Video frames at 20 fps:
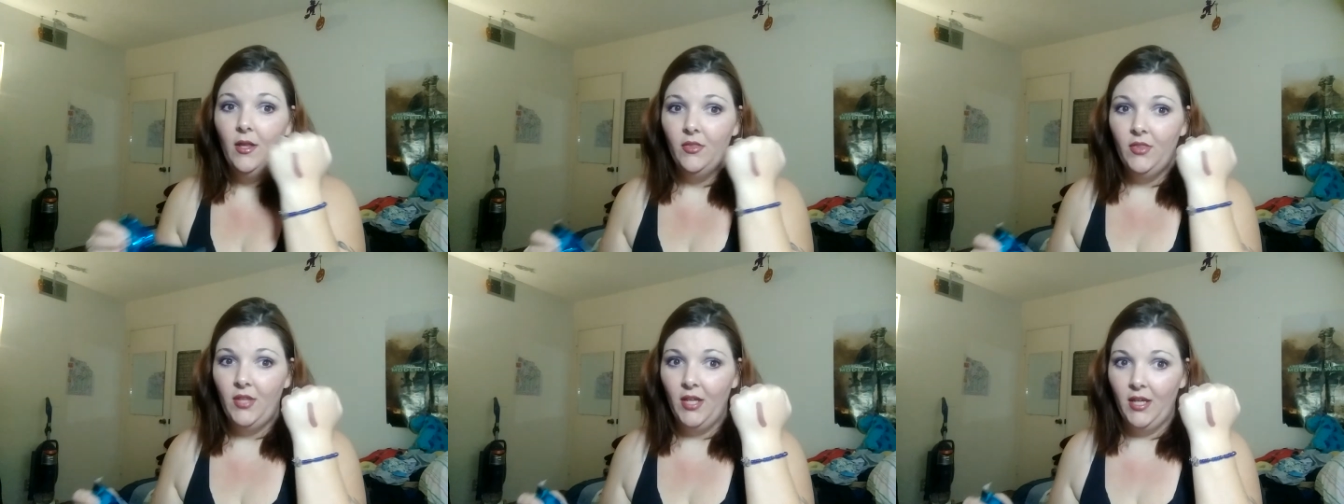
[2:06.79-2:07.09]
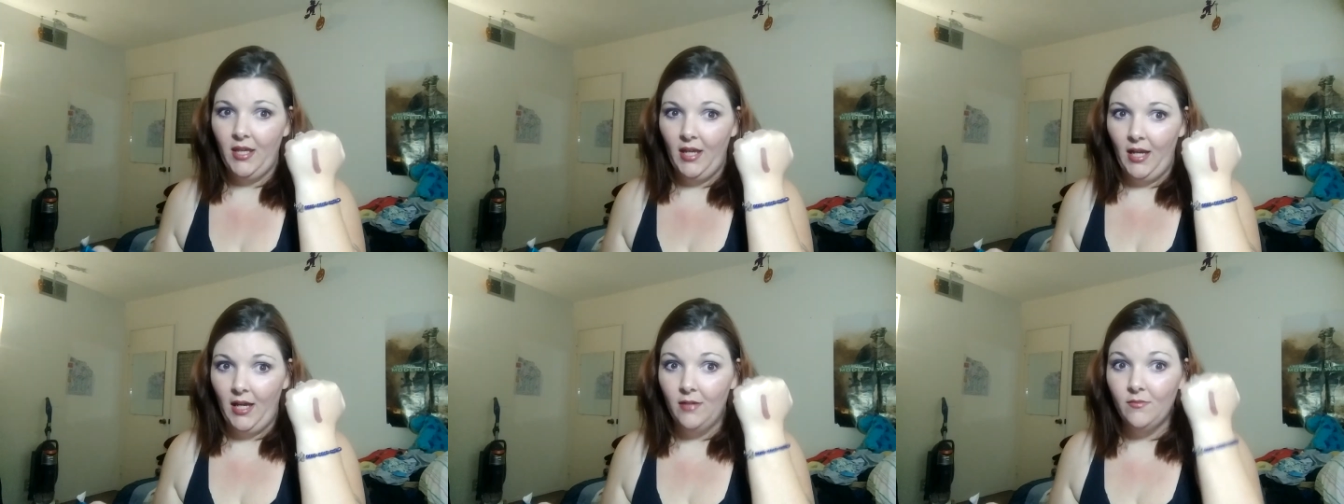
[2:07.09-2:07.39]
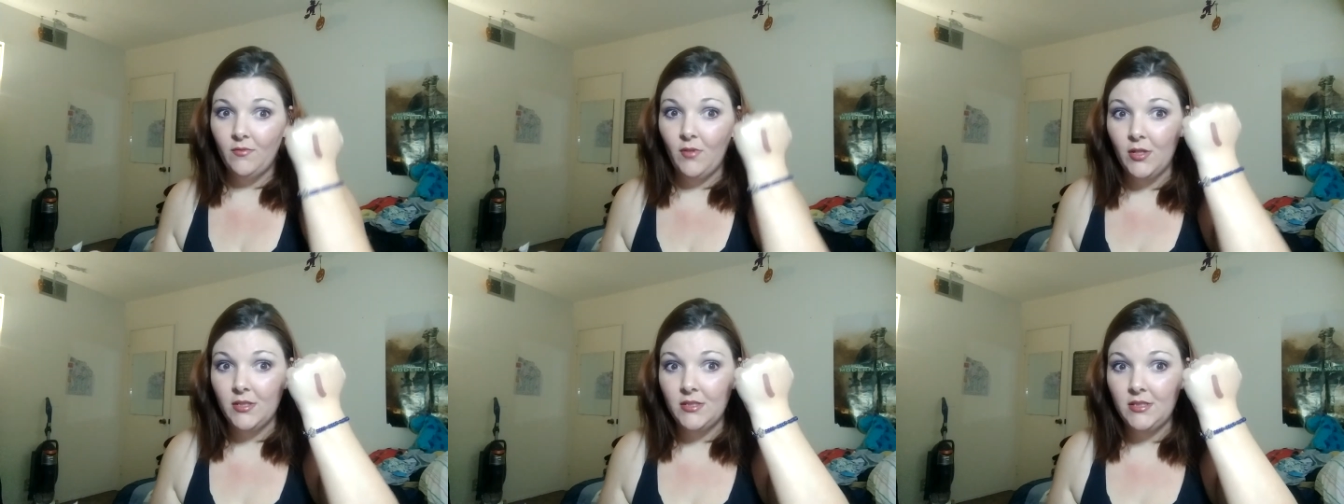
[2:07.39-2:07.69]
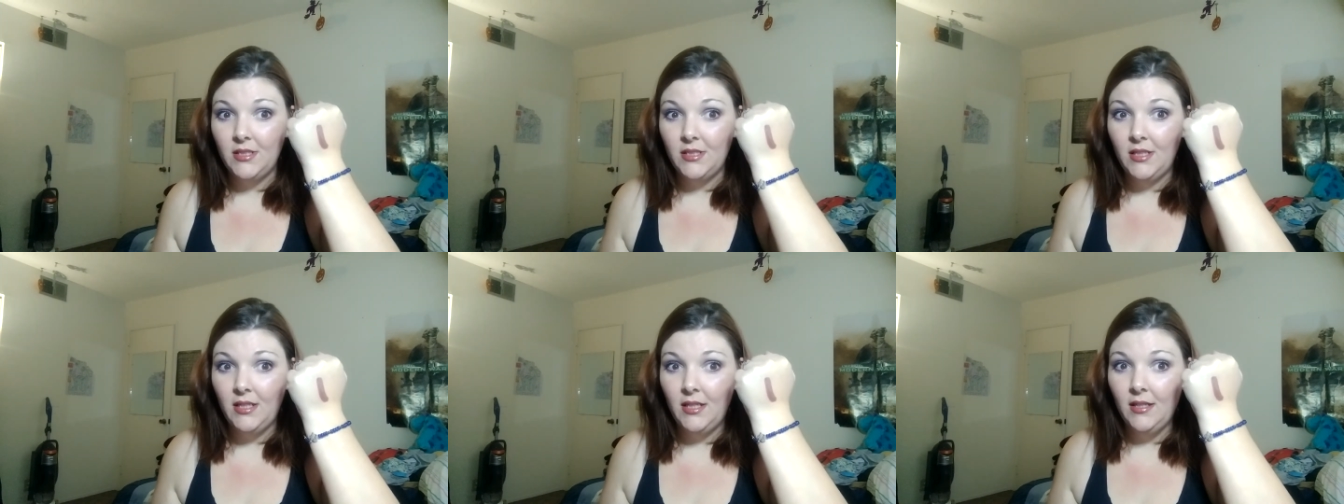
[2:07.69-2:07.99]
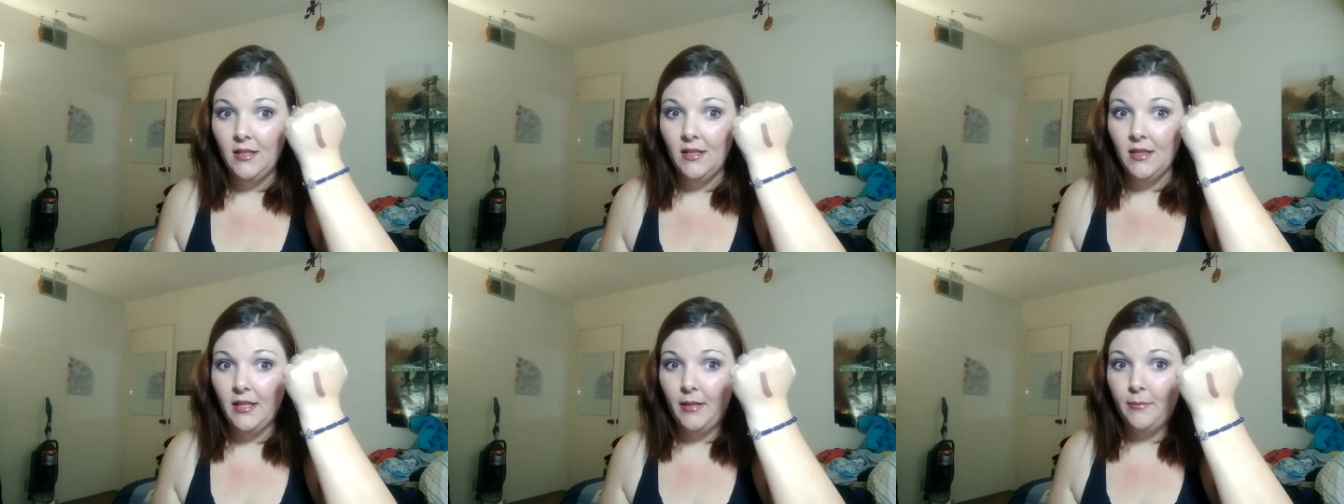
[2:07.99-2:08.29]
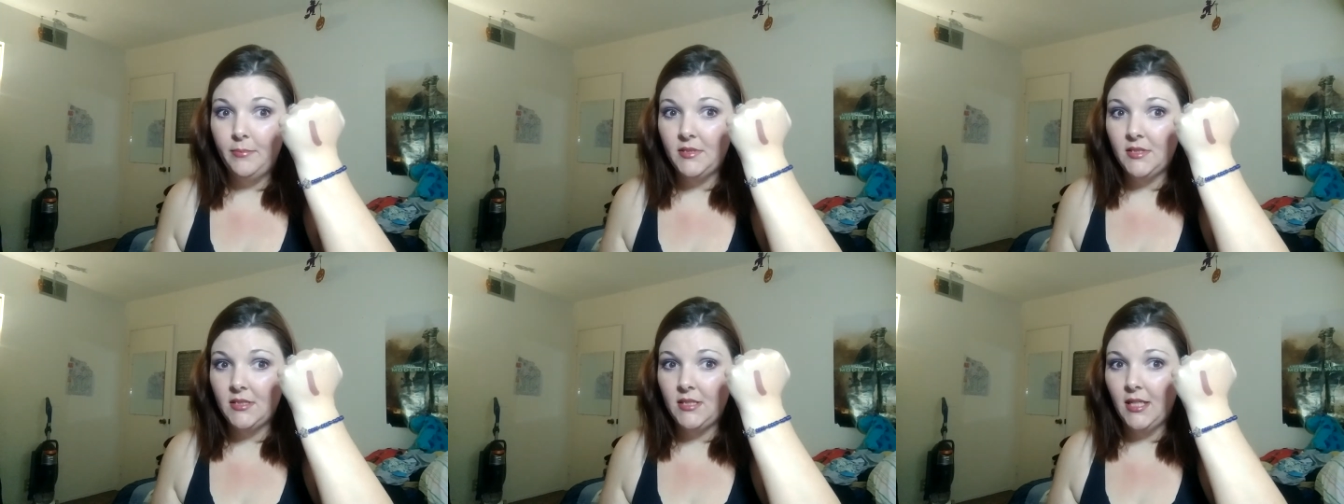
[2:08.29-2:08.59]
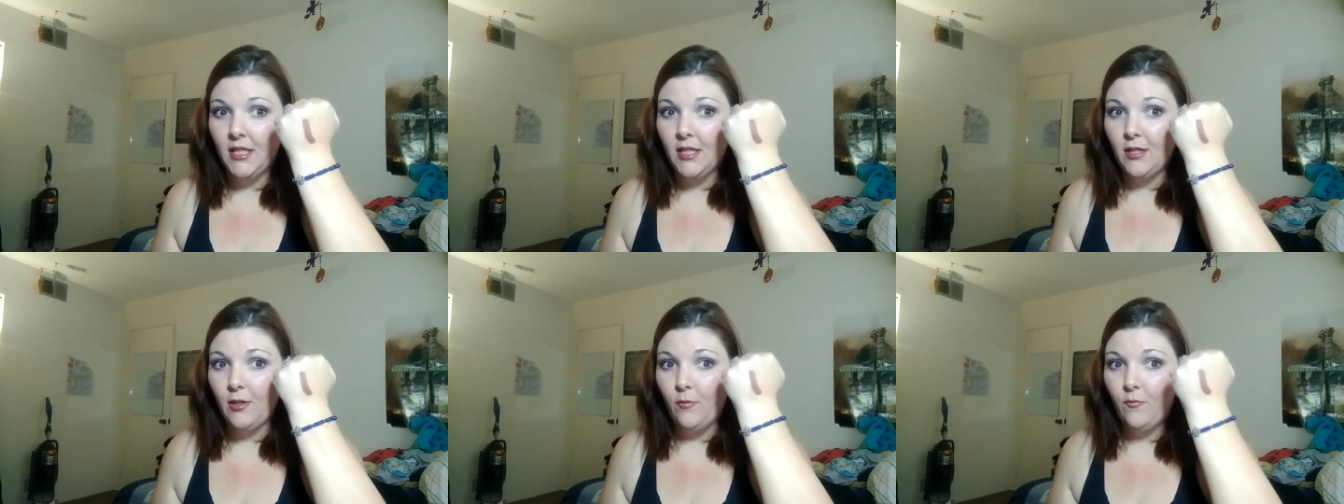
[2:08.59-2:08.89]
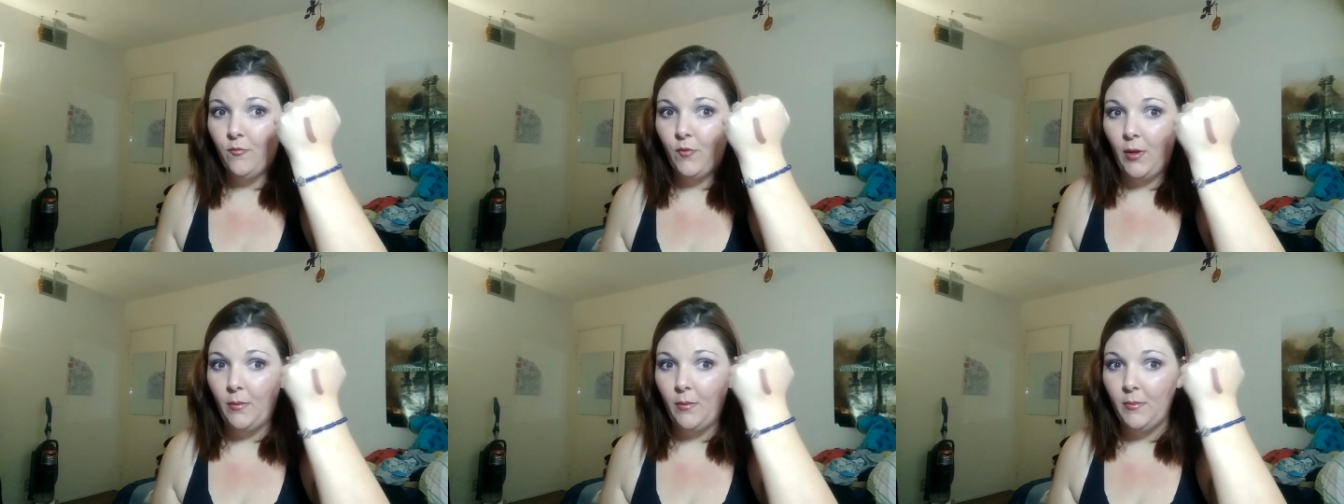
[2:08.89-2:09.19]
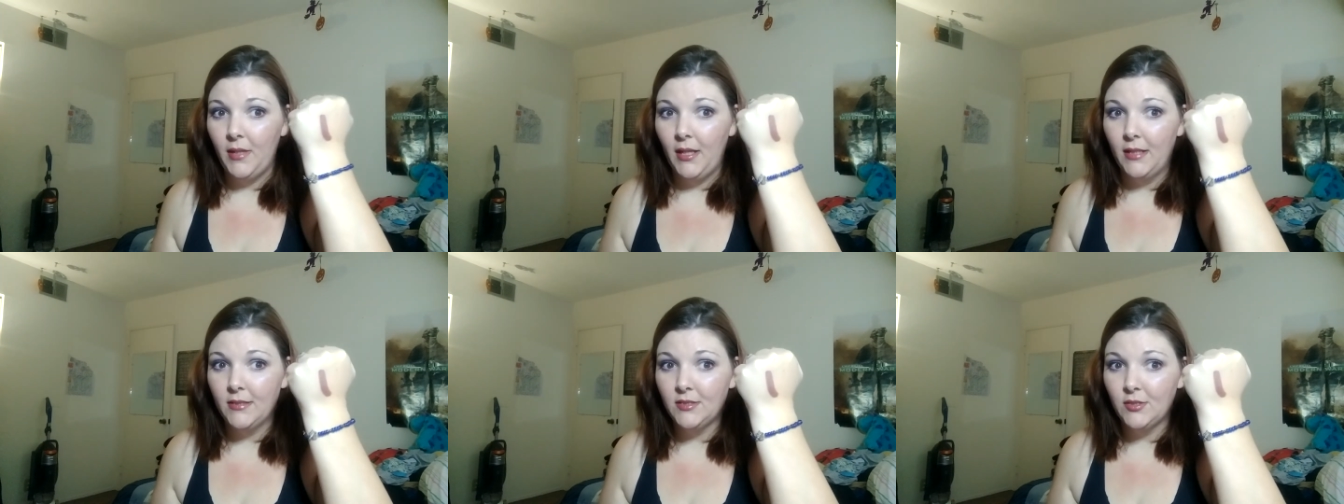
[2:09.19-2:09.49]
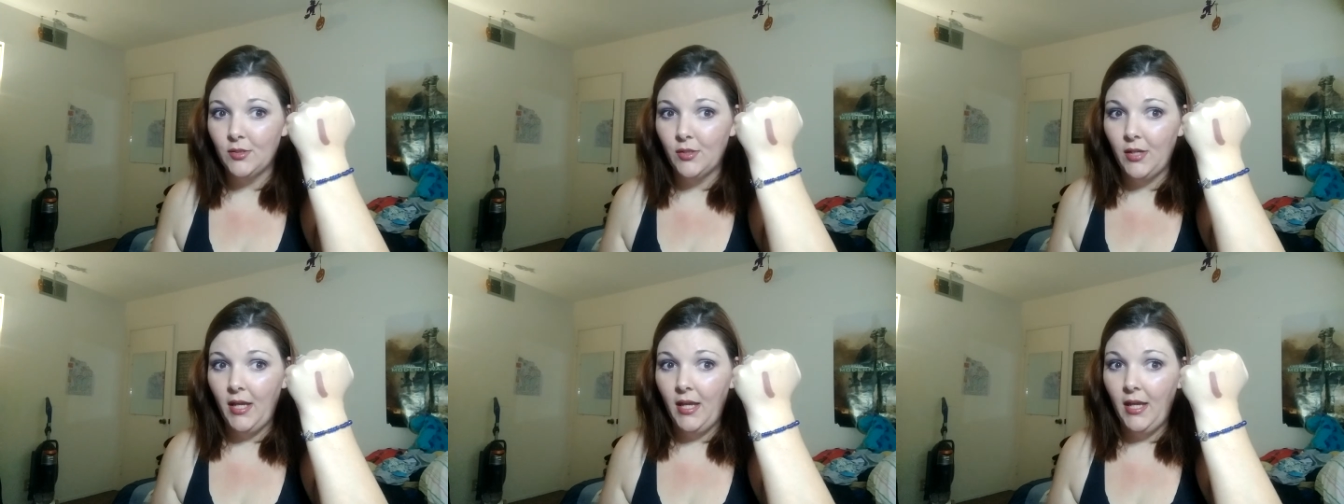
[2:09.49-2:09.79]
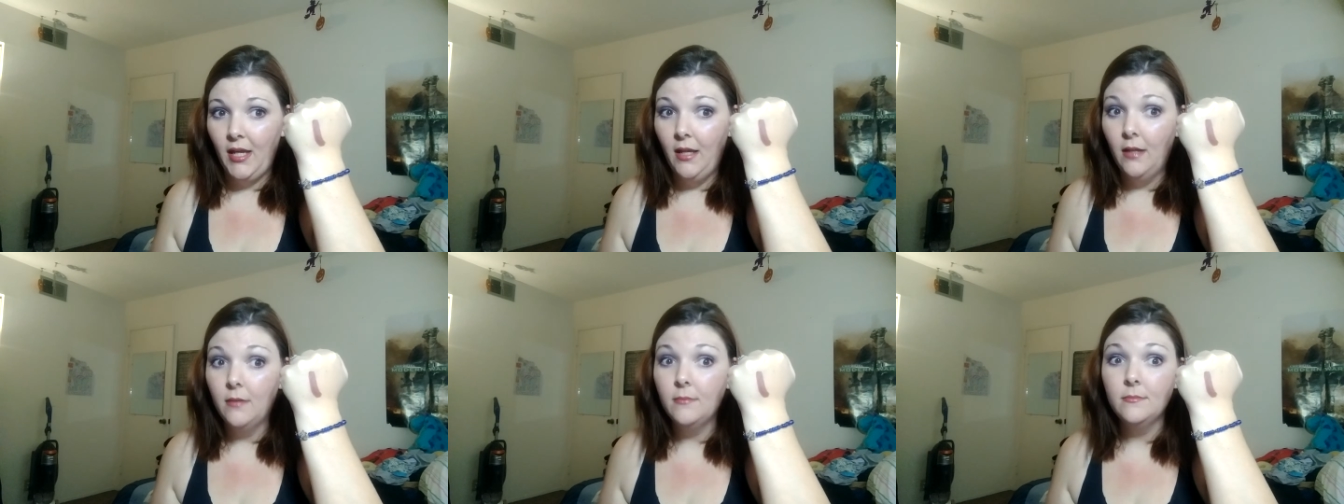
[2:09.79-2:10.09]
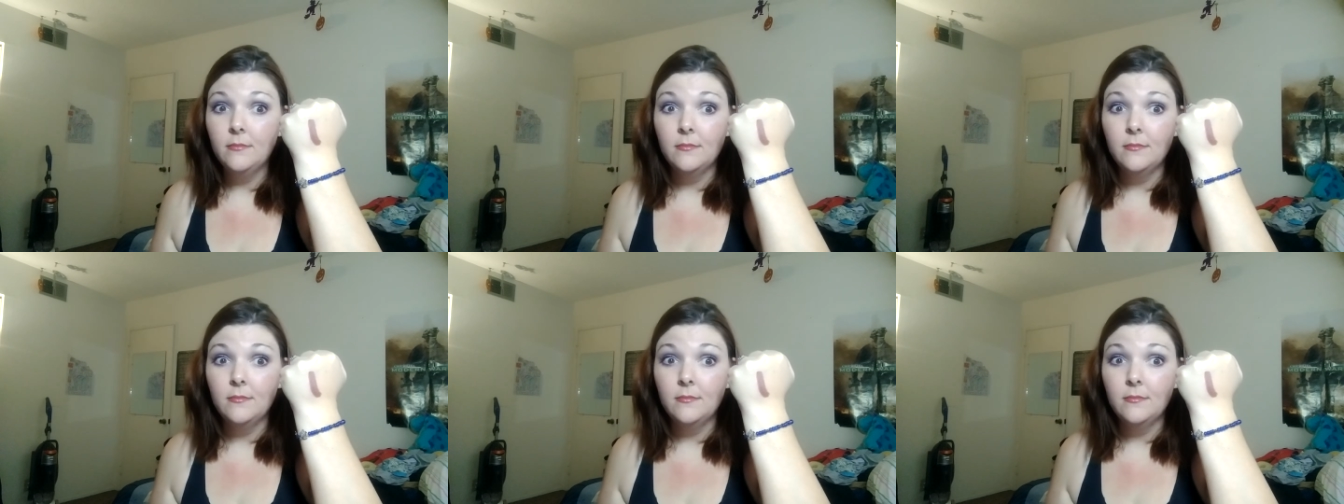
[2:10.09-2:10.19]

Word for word: the Kat Von D lipstick from yesterday.